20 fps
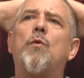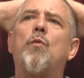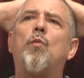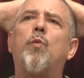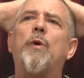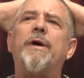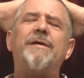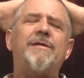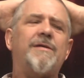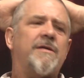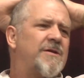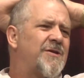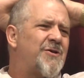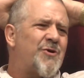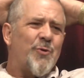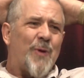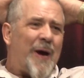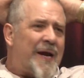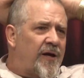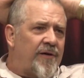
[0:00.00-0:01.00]
We didn't
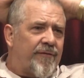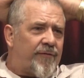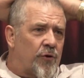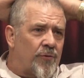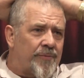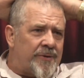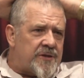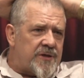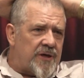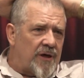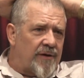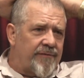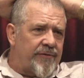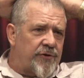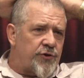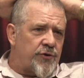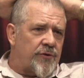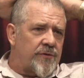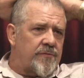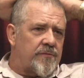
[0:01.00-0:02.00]
do any film and
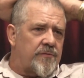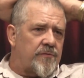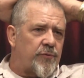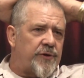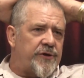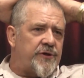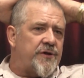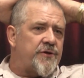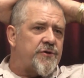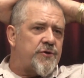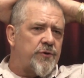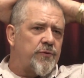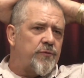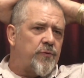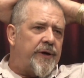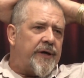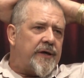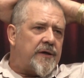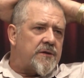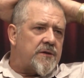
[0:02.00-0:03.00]
television. We did 2
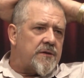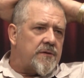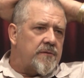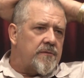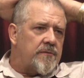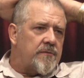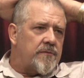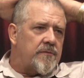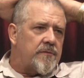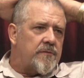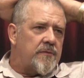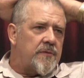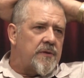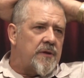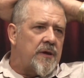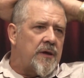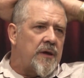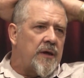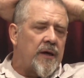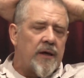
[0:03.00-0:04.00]
weeks.
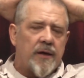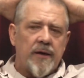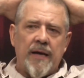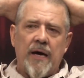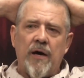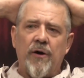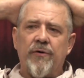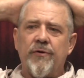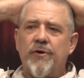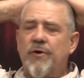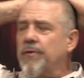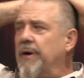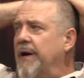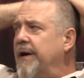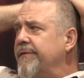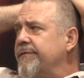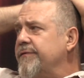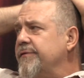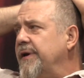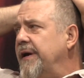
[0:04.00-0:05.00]
Now you
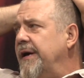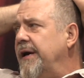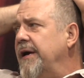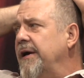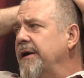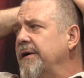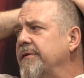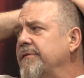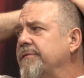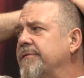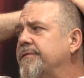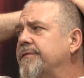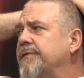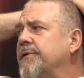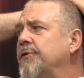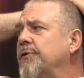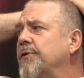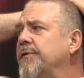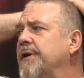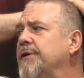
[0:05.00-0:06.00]
have to have, you
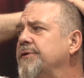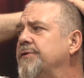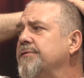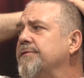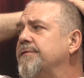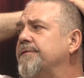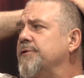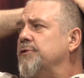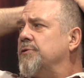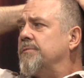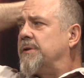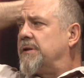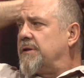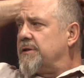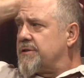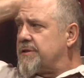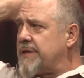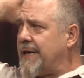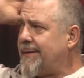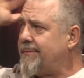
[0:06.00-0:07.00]
know, they do film at the
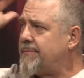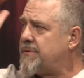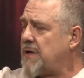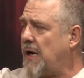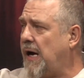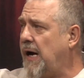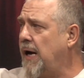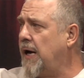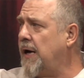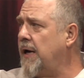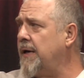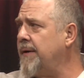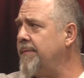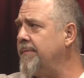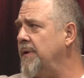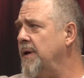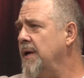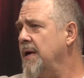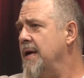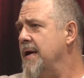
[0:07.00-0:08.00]
same
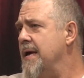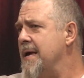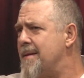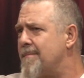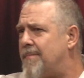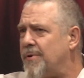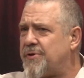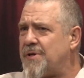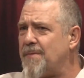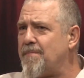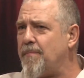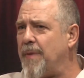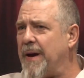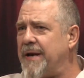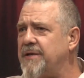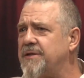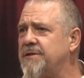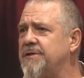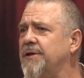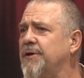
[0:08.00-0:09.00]
time, but the
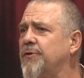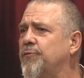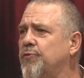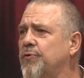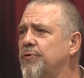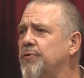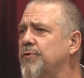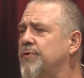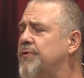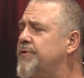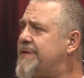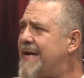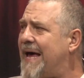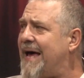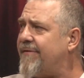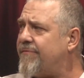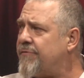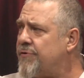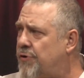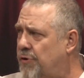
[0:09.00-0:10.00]
basic rules
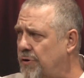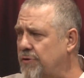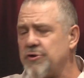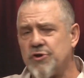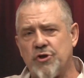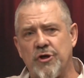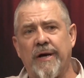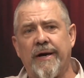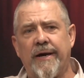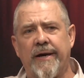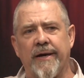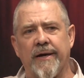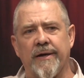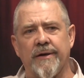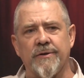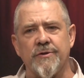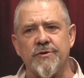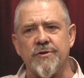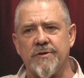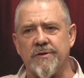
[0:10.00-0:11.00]
have not
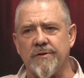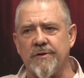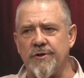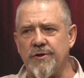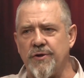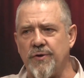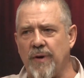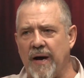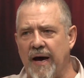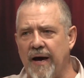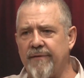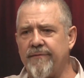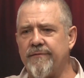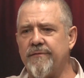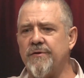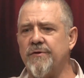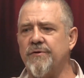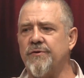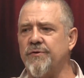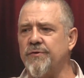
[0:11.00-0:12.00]
changed, that you have
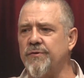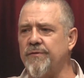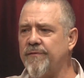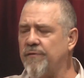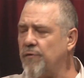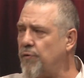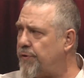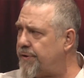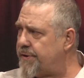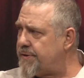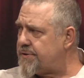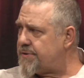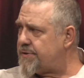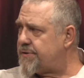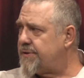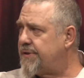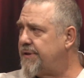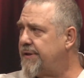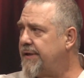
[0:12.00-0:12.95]
to do voice